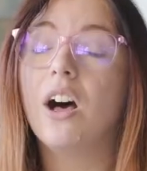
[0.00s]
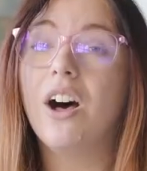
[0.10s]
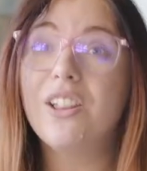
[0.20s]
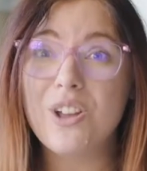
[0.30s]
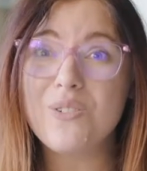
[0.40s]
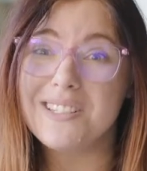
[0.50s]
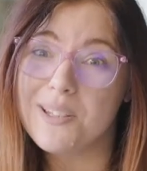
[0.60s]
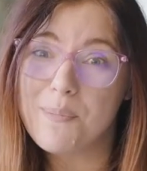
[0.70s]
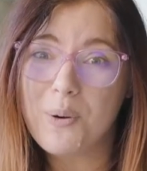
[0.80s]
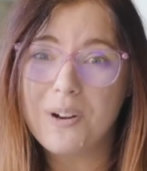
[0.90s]
although it's
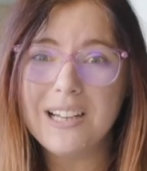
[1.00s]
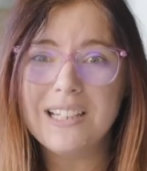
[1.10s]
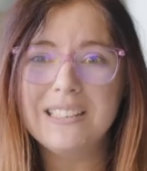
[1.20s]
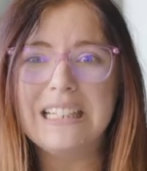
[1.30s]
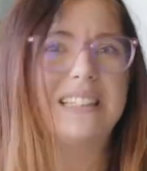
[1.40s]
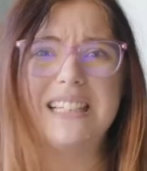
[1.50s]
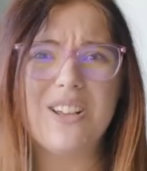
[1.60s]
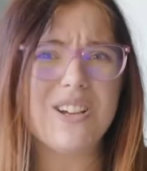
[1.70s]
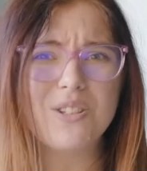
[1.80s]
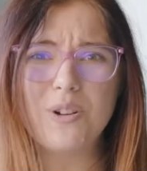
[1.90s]
important, it's
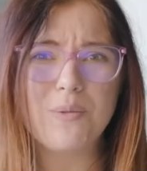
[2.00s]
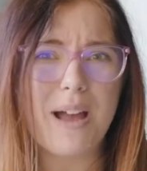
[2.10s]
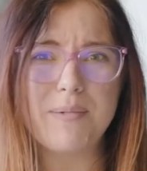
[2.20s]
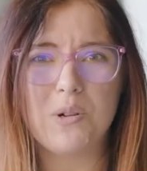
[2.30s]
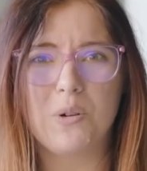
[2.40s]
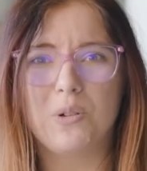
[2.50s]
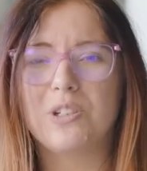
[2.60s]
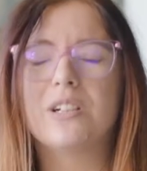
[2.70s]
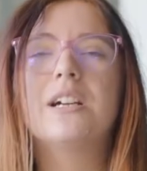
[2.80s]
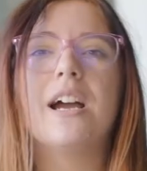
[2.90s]
also a rabbit hole.
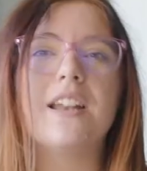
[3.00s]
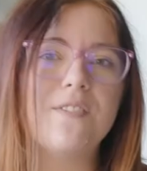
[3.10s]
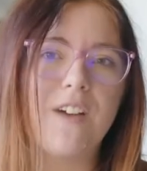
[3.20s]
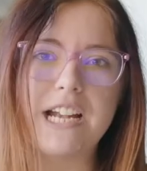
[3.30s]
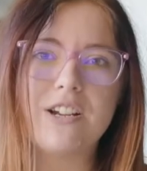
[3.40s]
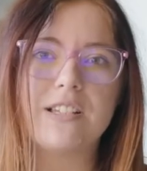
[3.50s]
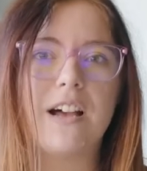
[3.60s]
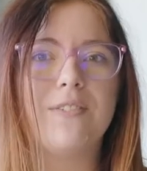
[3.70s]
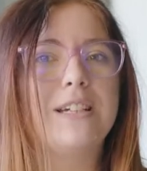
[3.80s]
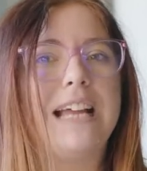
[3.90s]
You're gonna find
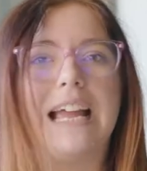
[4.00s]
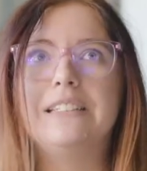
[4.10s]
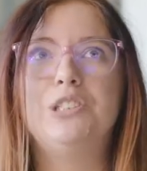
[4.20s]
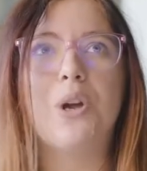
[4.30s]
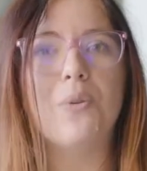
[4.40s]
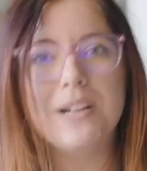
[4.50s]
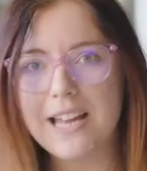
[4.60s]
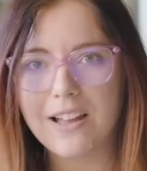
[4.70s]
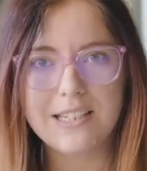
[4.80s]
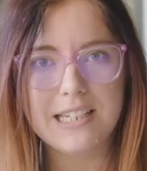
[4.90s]
yourself going
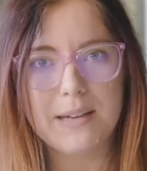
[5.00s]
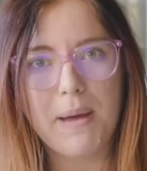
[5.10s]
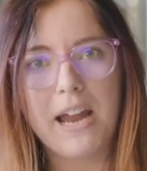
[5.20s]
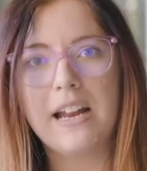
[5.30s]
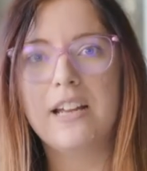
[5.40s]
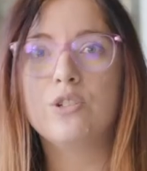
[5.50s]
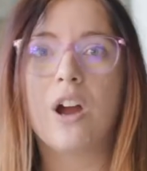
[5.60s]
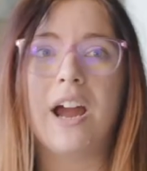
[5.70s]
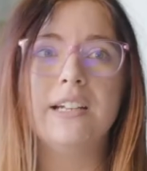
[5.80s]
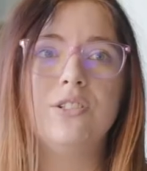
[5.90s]
down the deep end and
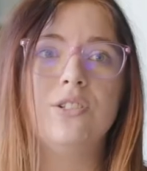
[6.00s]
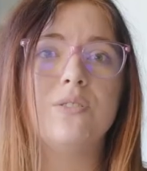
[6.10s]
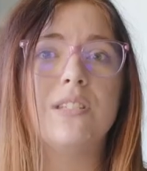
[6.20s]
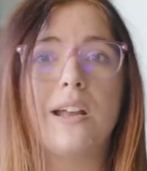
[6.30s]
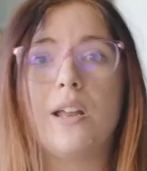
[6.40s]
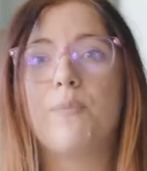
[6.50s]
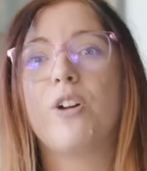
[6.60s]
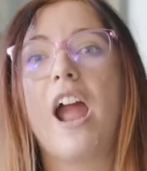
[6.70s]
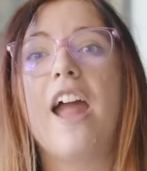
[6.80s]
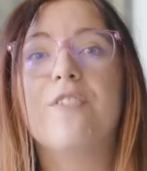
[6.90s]
trying to sign up
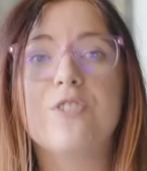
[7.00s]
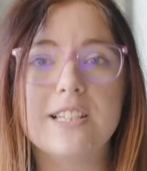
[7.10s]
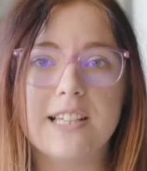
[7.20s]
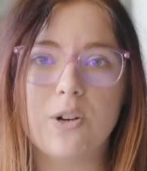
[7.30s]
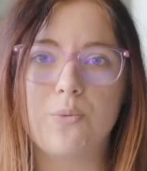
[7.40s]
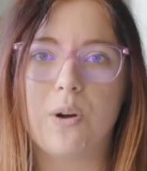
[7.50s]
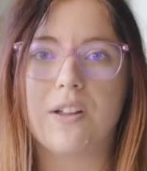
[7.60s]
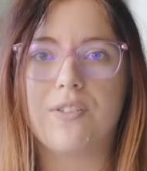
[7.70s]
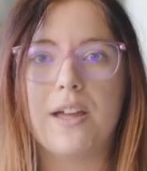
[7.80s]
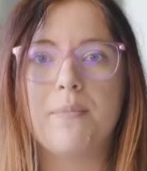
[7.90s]
for every single one
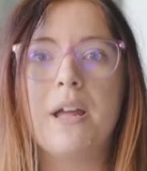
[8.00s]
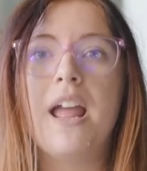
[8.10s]
of them.